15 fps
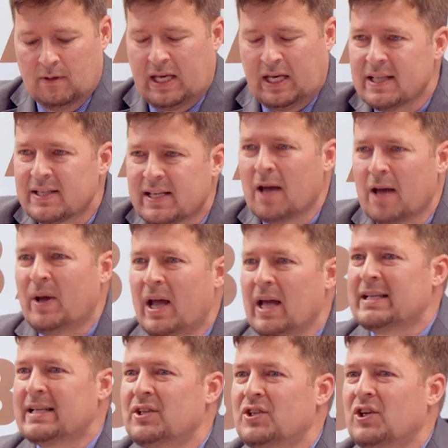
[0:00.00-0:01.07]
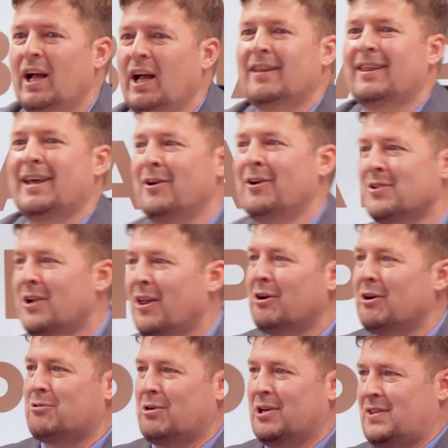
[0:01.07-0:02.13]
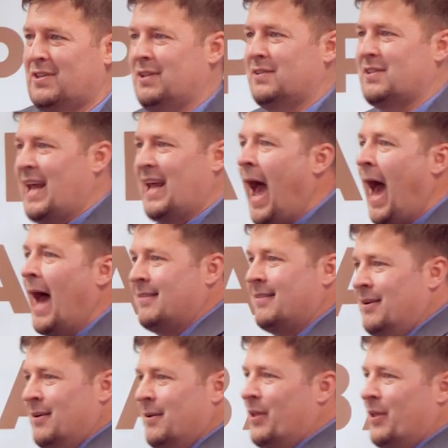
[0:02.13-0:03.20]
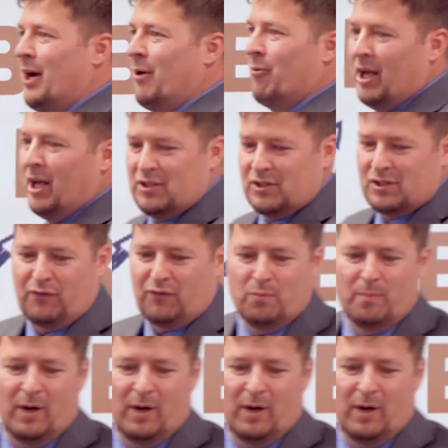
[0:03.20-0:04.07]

Kids can't pay attention to anything. Here's another interesting stat that I read just a few